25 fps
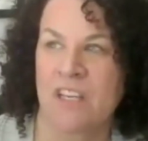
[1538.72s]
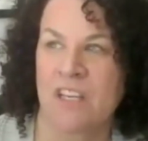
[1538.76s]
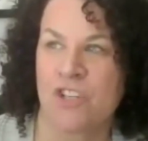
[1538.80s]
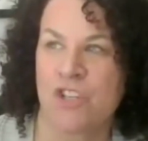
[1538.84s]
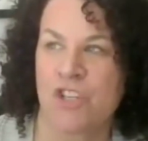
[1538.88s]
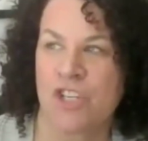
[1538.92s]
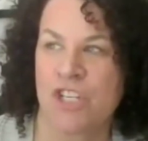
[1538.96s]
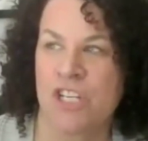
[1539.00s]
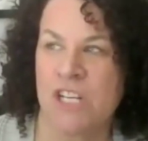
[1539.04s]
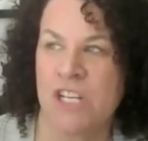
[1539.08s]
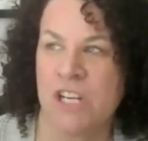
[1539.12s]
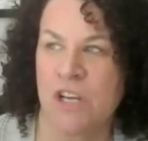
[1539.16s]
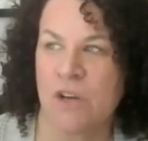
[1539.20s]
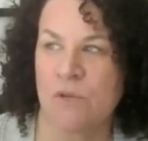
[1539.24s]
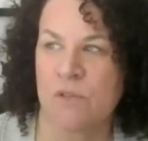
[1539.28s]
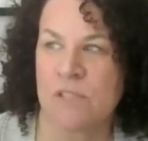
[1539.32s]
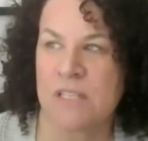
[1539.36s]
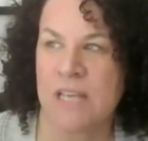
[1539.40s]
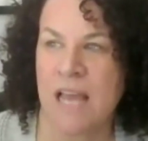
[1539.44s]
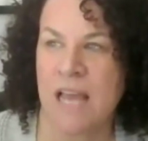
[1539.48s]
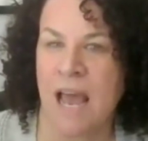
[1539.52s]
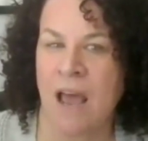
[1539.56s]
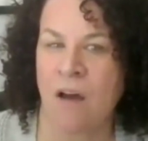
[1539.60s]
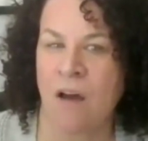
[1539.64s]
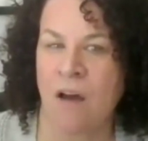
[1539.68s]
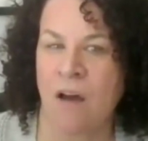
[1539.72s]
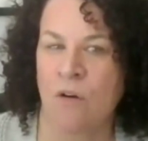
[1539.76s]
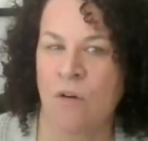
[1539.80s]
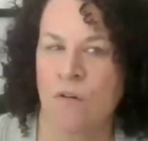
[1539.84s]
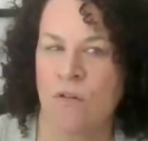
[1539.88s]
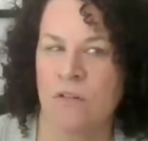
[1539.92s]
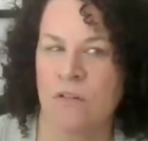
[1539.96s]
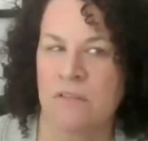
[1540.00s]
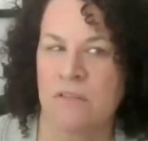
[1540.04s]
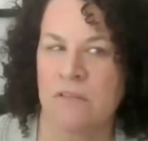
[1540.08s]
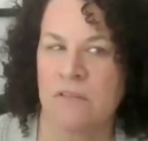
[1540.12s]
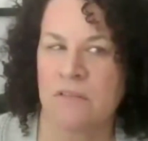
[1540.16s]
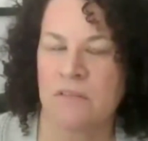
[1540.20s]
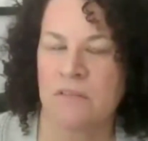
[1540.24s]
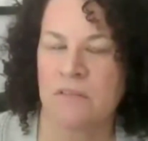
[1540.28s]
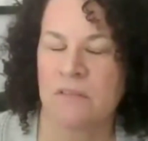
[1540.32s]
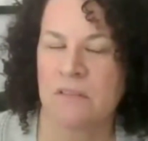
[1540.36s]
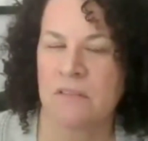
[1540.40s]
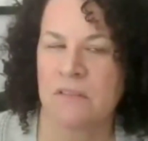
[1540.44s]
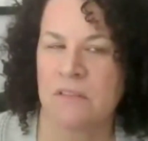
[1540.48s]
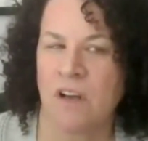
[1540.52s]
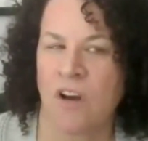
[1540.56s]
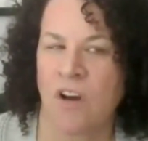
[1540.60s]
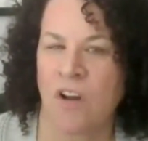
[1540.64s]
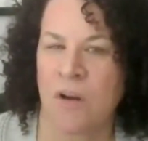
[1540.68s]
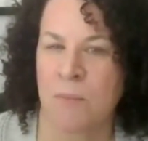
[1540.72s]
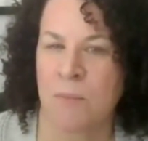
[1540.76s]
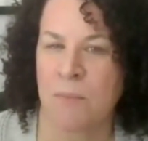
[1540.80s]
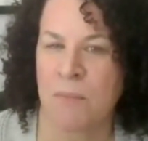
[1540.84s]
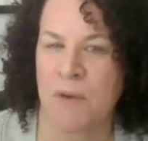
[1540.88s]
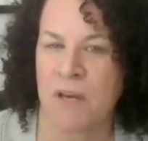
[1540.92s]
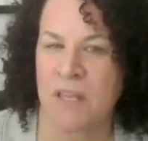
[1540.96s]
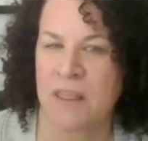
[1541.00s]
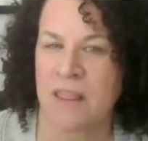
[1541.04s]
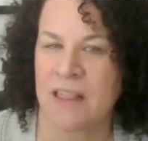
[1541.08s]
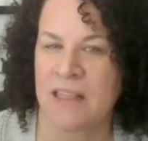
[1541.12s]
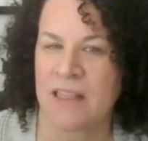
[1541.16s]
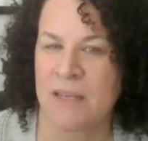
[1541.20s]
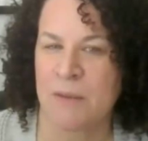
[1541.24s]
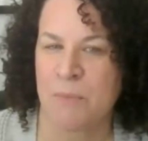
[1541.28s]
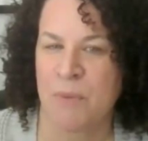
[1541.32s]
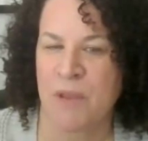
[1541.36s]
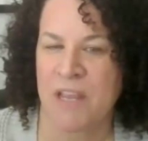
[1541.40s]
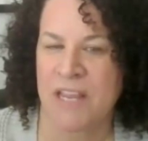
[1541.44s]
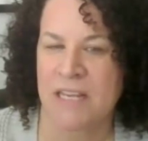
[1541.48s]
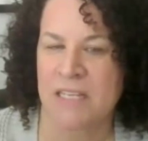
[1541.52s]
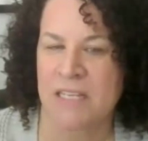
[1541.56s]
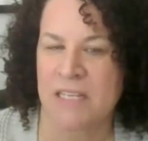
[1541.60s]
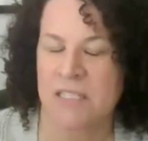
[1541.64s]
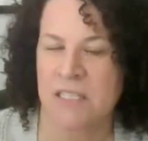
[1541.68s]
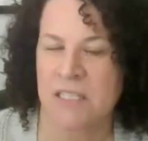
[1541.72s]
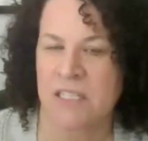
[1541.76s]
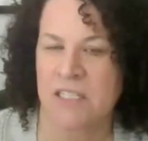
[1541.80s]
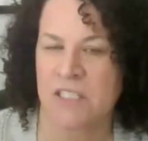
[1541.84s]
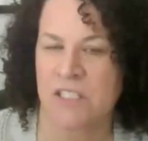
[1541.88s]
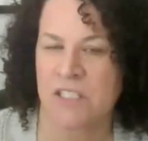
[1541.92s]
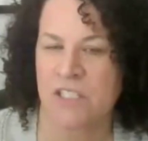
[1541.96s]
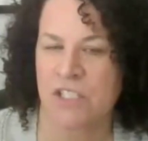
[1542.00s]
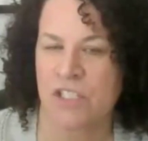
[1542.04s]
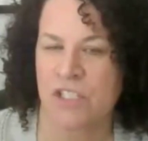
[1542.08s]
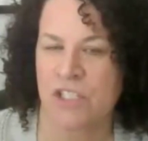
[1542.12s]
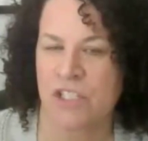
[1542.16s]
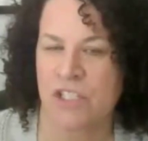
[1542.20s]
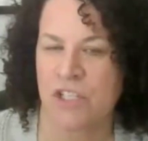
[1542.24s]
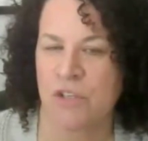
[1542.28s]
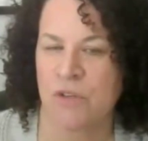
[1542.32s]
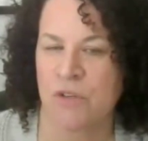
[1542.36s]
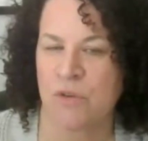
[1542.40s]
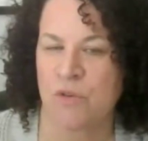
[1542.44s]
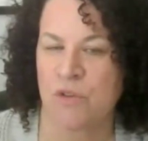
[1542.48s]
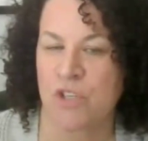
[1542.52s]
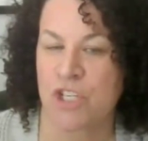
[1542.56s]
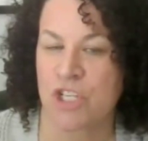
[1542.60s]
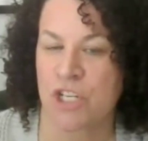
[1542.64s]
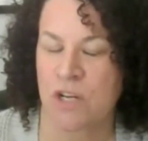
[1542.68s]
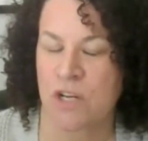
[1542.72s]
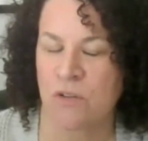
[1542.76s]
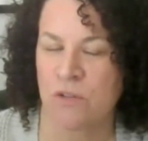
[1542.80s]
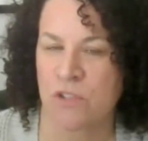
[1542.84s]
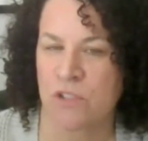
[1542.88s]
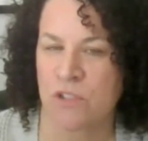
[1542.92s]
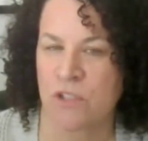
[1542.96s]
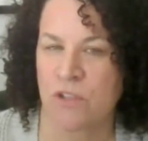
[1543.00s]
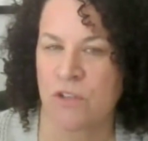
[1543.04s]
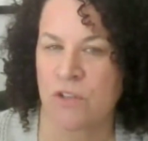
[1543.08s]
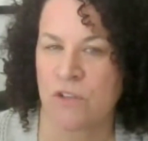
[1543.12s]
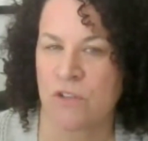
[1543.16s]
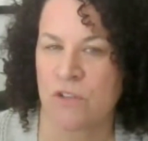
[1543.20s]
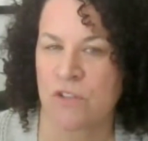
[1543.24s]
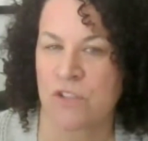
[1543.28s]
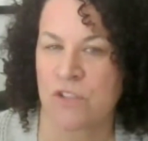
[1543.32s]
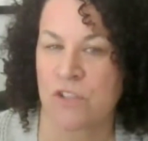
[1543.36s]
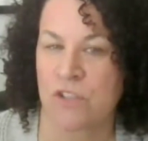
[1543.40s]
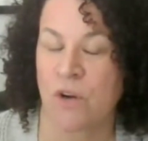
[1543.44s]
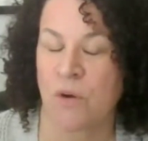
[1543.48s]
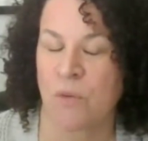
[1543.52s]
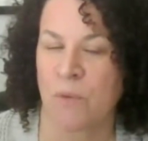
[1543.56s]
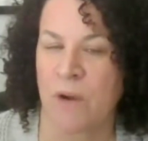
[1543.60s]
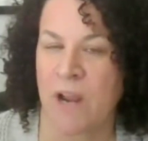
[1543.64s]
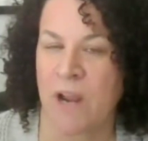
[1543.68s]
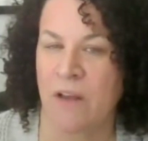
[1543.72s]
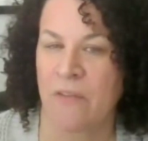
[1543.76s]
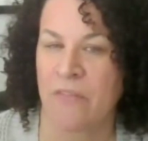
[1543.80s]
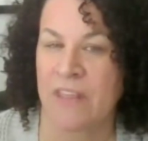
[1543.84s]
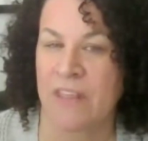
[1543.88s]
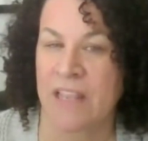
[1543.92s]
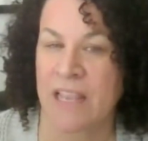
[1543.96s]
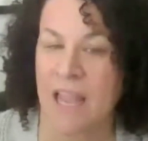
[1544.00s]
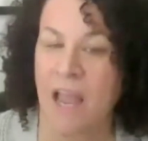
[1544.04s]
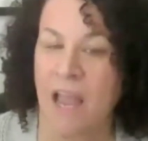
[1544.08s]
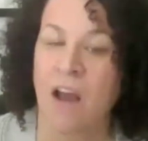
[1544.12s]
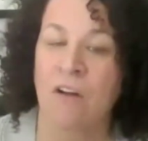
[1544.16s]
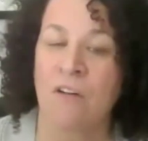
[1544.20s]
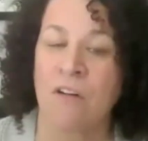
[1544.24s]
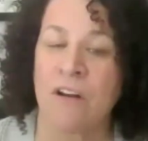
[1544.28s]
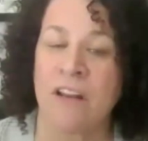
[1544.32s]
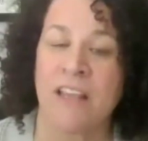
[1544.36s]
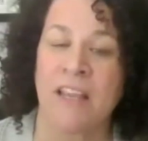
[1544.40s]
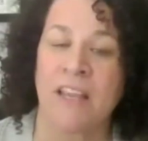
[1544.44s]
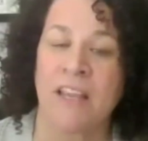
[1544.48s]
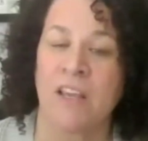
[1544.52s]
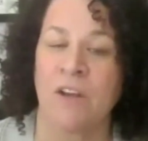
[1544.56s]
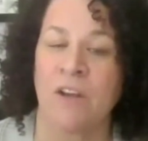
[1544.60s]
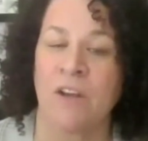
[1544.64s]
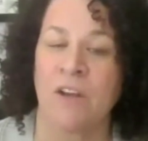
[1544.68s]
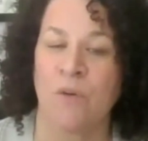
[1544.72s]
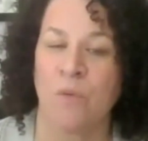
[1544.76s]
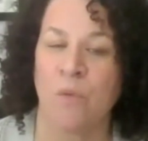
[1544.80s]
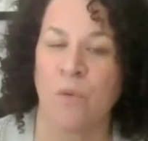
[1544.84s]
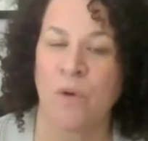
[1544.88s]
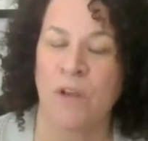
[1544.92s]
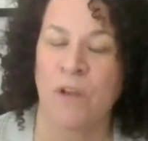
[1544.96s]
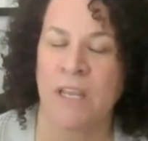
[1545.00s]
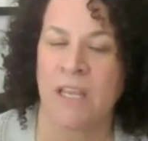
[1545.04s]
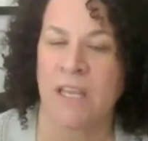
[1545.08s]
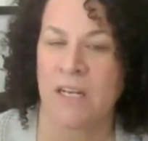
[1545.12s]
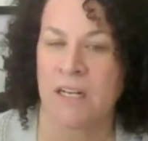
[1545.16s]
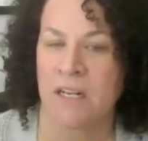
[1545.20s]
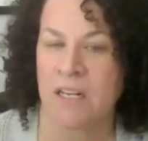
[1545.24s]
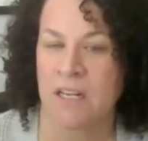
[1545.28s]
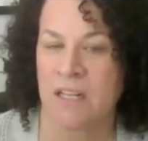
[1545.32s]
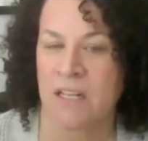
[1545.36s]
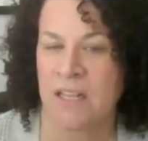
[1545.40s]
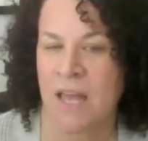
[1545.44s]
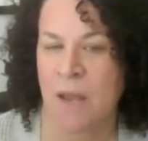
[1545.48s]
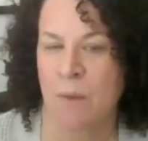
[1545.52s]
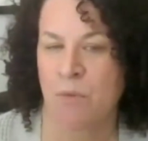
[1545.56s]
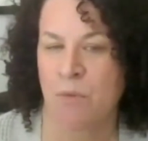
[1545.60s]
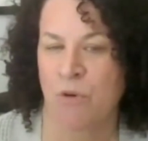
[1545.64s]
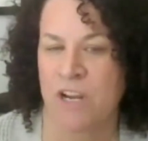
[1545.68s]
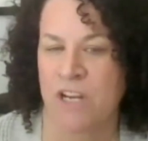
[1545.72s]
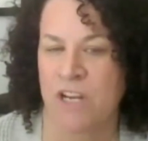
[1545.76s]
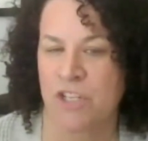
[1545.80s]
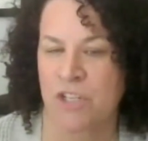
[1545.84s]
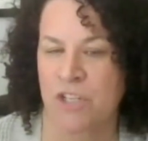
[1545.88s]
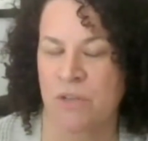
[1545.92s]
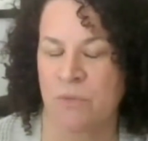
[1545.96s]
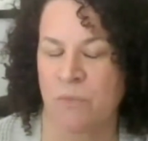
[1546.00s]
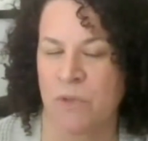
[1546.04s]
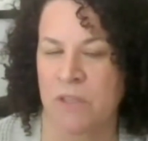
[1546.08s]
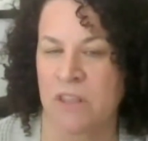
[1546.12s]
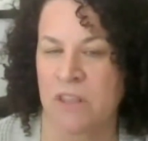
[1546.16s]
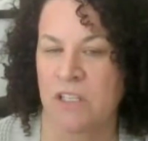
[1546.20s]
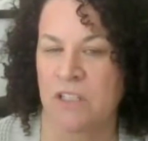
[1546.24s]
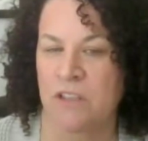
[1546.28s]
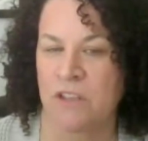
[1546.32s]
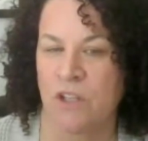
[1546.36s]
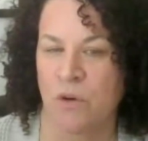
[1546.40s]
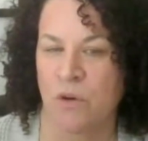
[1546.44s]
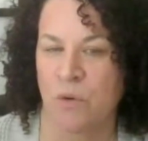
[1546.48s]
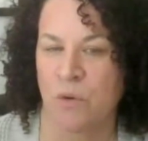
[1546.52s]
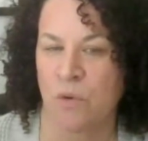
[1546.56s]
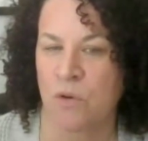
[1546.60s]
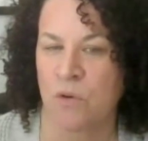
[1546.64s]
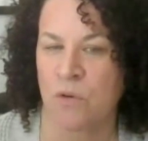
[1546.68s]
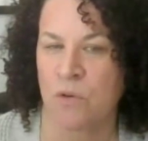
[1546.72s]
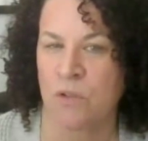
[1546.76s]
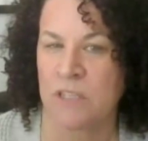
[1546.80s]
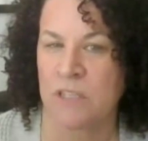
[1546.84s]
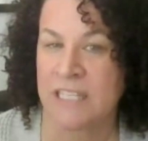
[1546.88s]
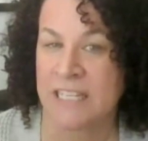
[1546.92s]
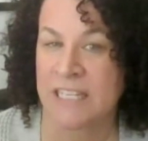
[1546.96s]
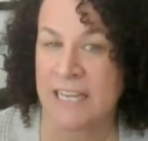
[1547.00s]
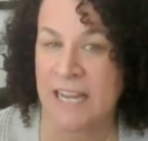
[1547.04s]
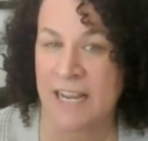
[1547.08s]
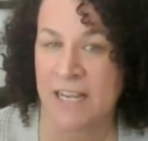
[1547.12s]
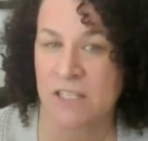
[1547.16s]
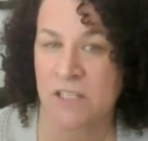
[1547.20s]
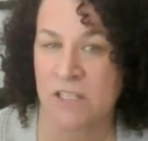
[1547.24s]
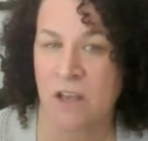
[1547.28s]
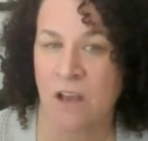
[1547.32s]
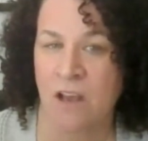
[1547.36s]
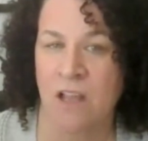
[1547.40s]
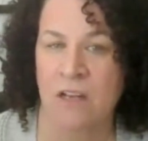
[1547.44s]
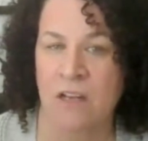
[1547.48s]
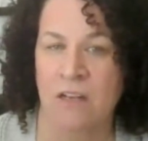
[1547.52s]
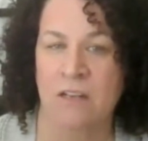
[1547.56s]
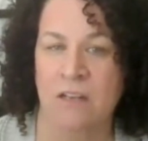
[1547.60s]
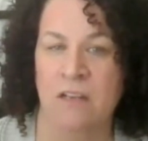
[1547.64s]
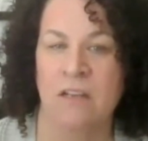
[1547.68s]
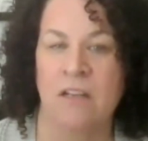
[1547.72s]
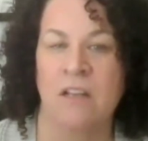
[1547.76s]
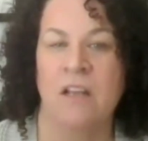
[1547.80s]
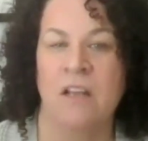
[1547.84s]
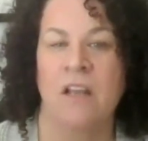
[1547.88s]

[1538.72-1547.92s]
she goes out on a monthly basis to shelters around the county in collaboration with the local liaison